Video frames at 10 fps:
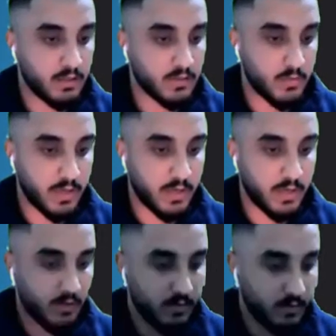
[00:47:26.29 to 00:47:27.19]
go back to
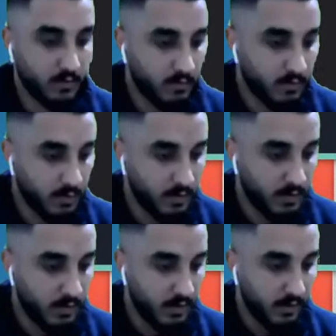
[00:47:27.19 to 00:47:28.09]
our terminal.
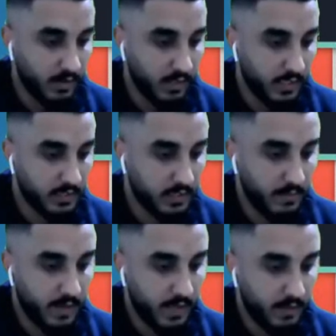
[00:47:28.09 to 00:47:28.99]
On
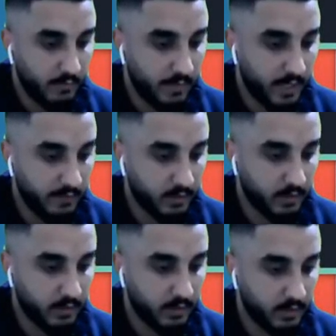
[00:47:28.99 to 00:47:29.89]
this command, we might have
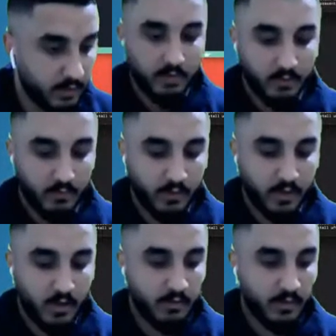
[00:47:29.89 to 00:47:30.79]
to close our
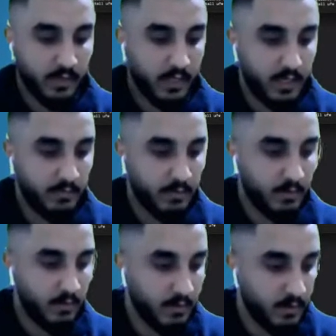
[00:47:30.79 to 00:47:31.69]
terminal and reopen it up.